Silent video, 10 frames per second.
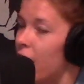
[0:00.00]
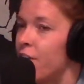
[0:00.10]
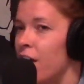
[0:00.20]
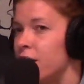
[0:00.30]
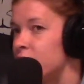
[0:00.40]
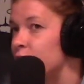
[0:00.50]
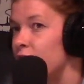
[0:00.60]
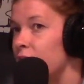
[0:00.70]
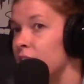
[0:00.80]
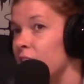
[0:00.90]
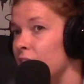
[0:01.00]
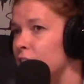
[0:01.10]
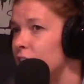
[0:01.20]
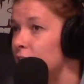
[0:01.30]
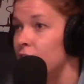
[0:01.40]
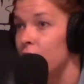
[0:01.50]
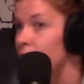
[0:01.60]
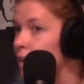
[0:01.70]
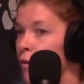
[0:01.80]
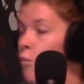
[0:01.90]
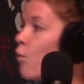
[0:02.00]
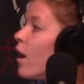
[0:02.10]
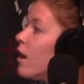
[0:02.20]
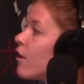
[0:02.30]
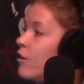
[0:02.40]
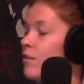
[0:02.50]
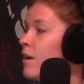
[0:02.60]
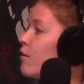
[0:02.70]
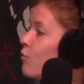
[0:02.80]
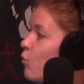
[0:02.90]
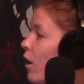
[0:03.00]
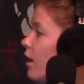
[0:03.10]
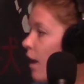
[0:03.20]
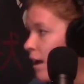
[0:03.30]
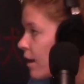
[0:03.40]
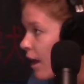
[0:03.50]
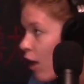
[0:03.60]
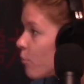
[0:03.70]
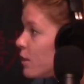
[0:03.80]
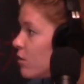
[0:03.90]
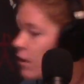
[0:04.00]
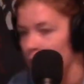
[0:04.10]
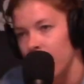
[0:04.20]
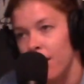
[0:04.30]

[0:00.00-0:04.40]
I just feel like saying, like, you, like, what are you, like, what, how, can I help you? Like,